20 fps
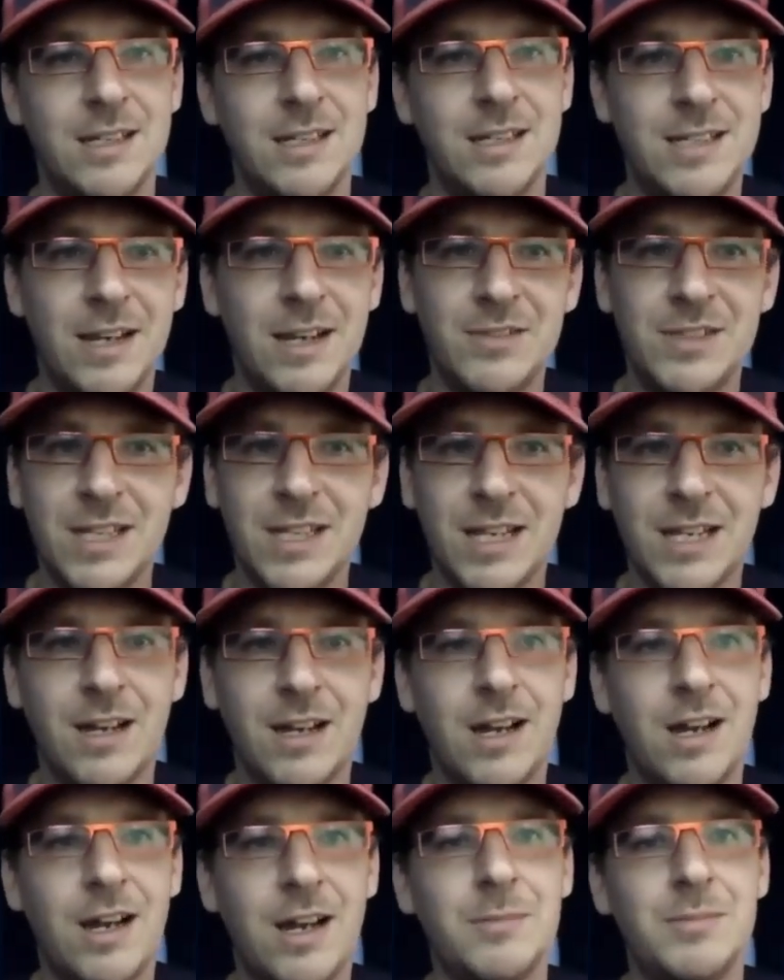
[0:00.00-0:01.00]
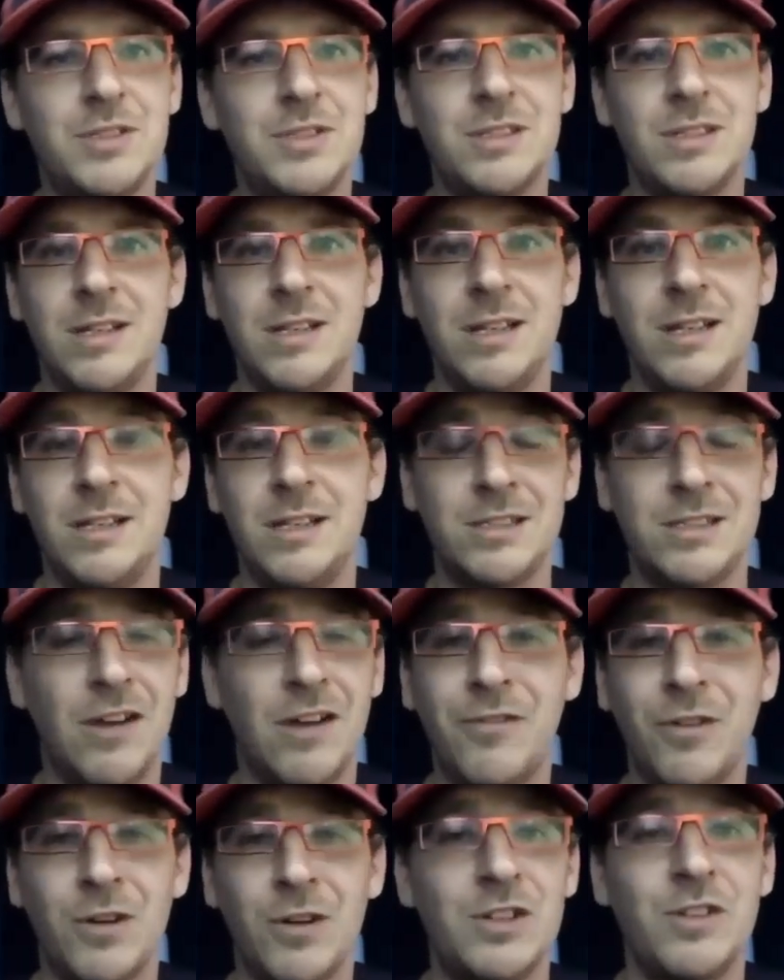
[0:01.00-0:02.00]
DevSecOps,
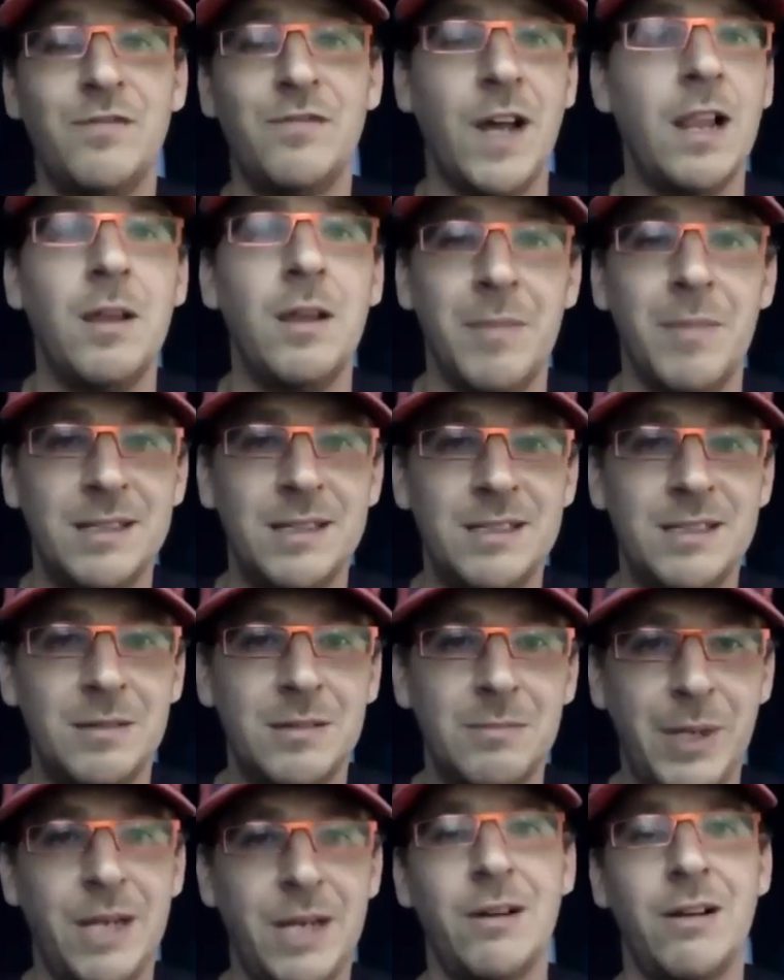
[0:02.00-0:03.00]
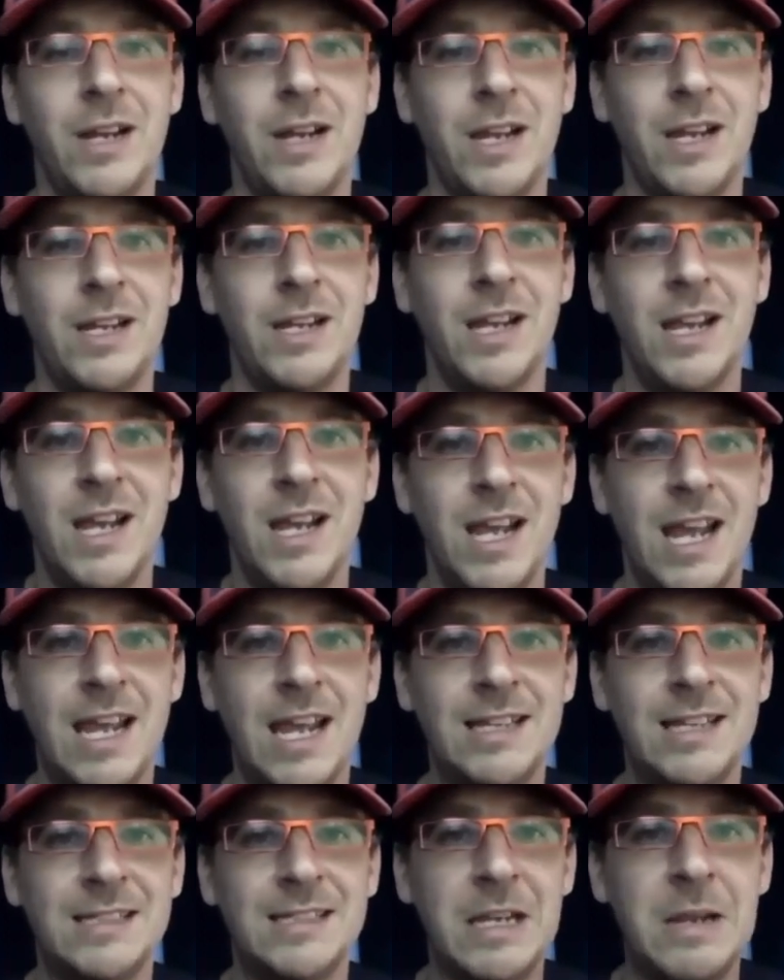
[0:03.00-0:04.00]
software development, period,
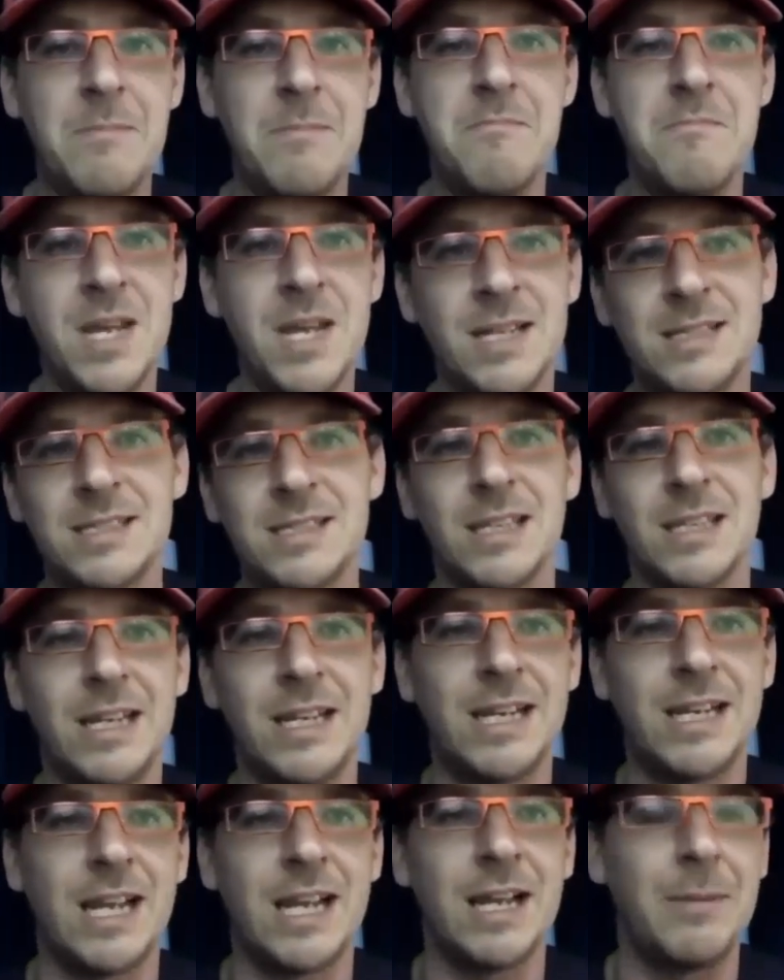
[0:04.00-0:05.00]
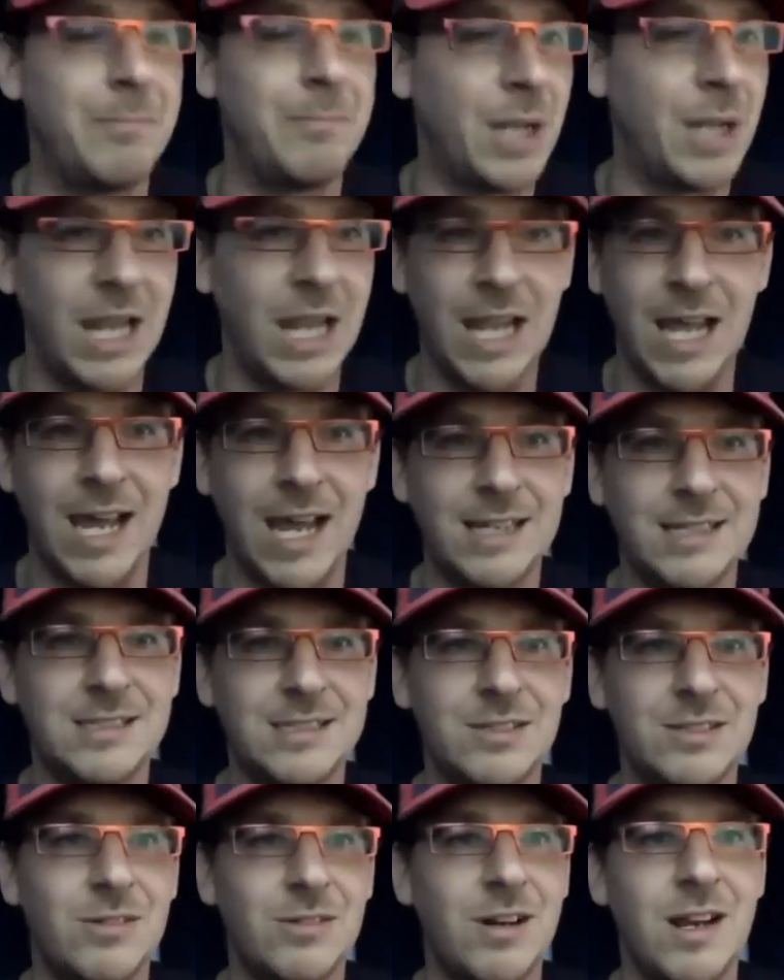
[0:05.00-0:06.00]
is immensely
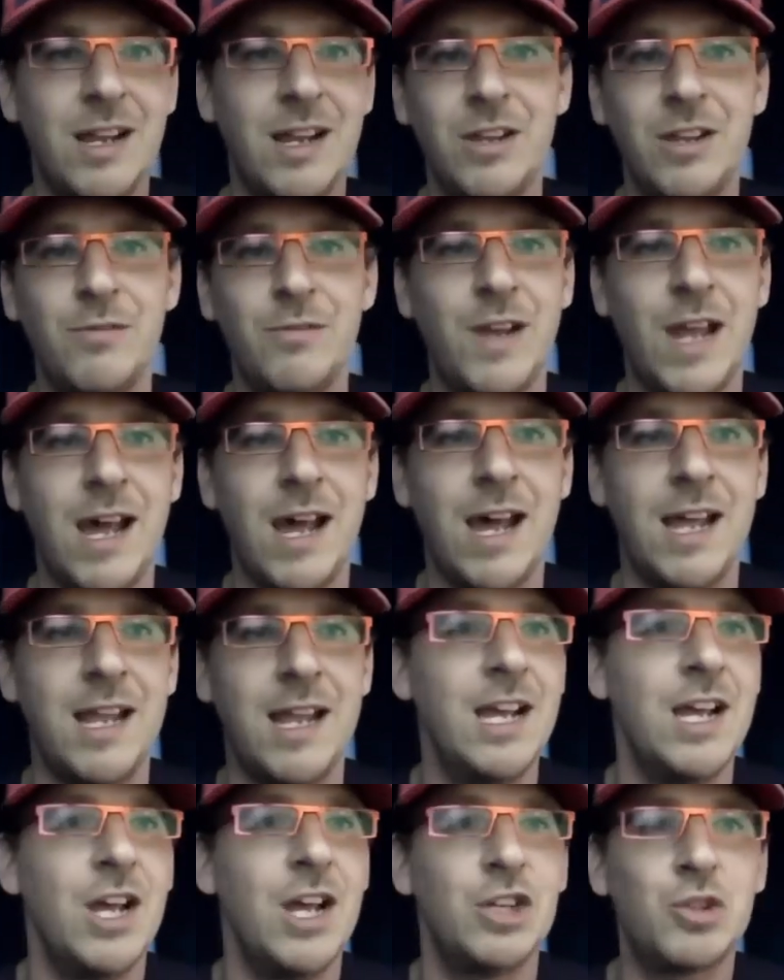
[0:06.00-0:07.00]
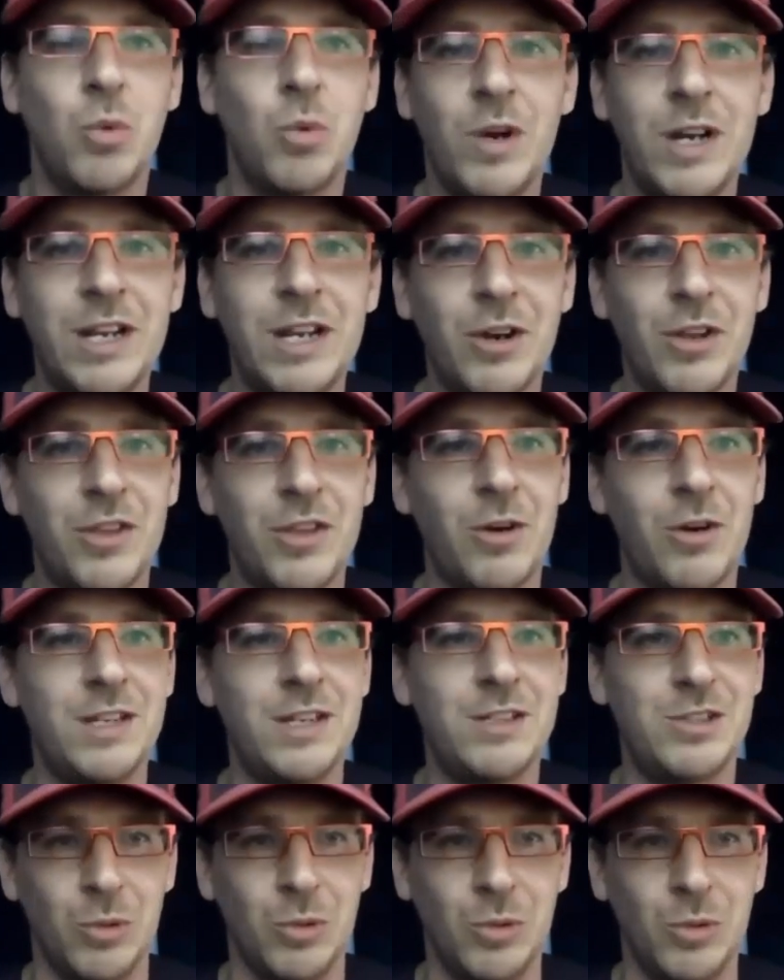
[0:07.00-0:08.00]
complex, right? You've got 20 or 30
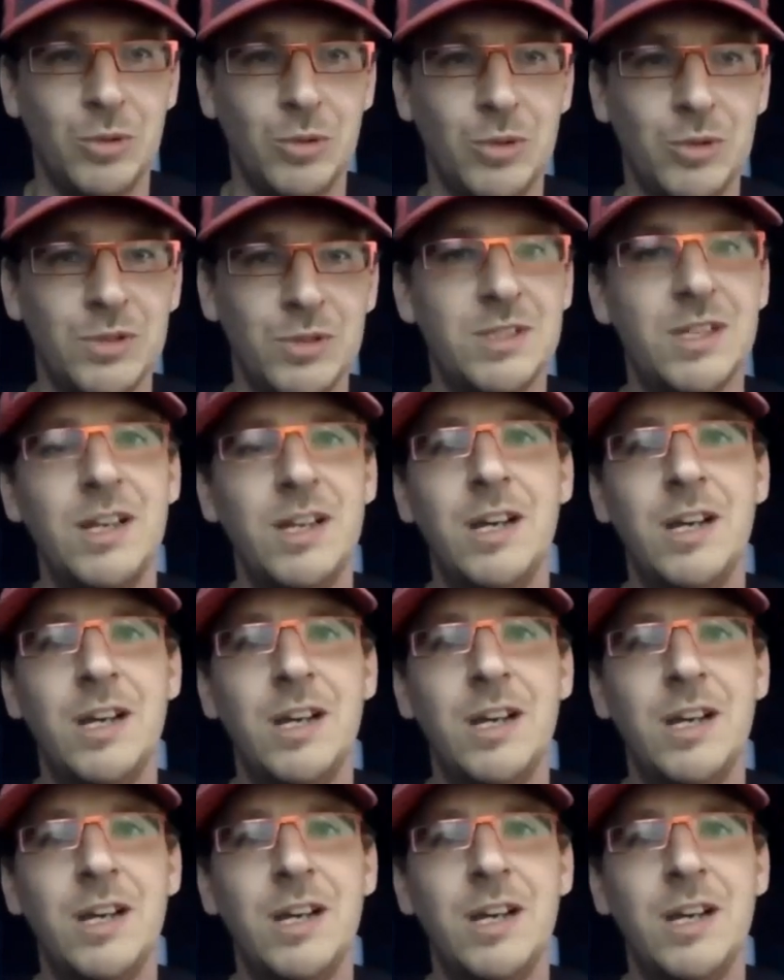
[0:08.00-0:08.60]
tools,